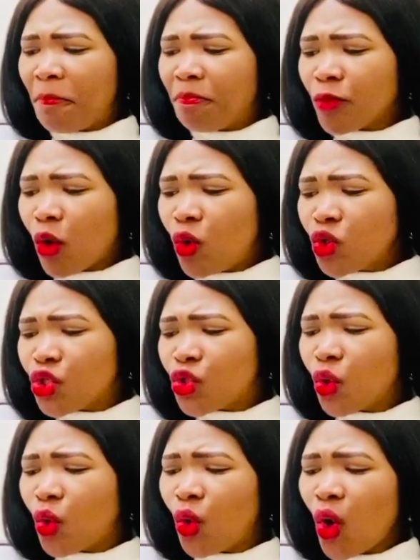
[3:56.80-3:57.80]

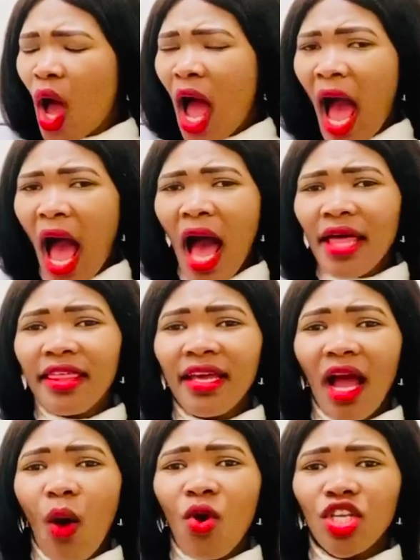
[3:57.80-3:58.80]
also, I think
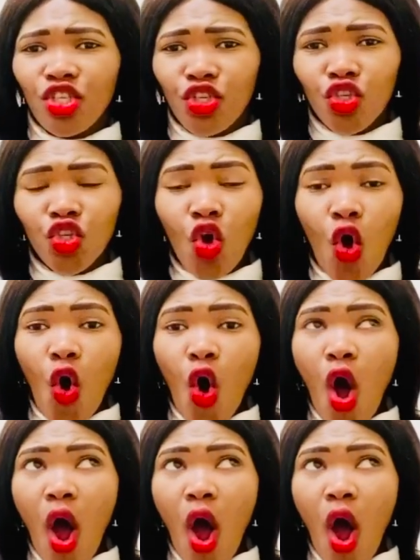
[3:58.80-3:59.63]
I was sure